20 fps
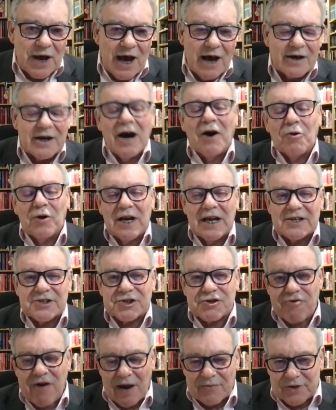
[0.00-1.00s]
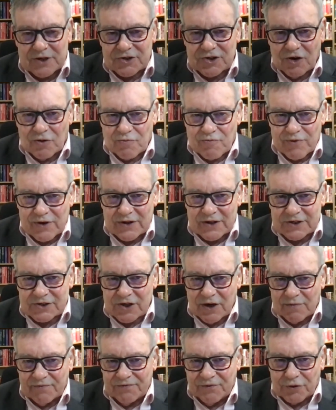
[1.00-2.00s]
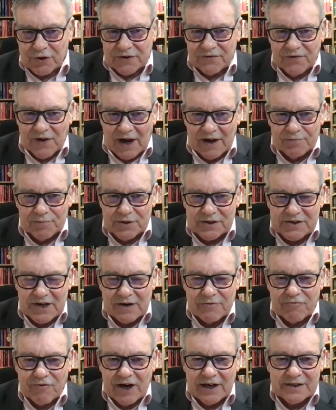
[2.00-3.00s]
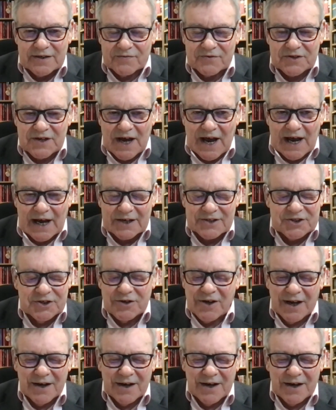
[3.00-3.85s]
about, oh, well, let's scrap the top 45% rate of tax,